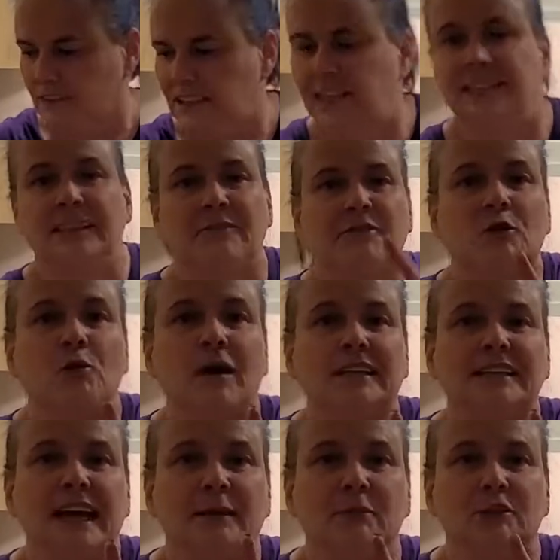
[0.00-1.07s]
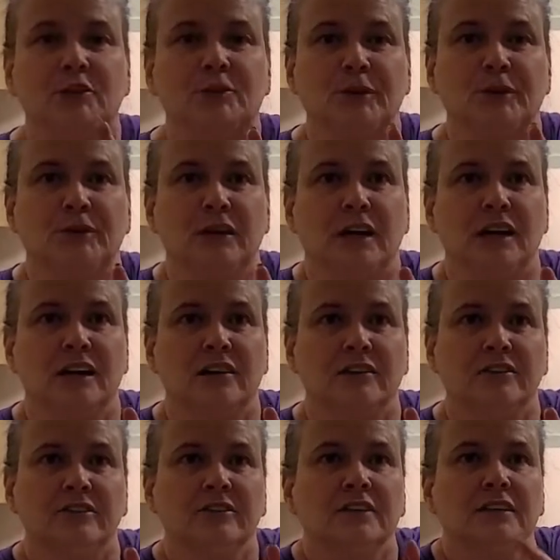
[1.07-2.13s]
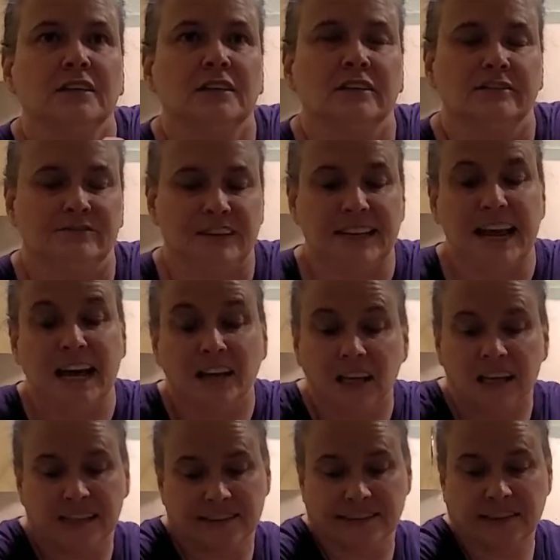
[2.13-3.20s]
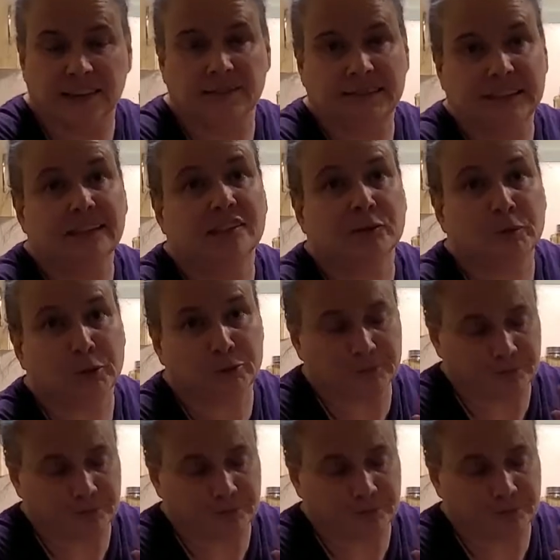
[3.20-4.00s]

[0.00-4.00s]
Except for 1 tablespoon of vanilla instead of a teaspoon.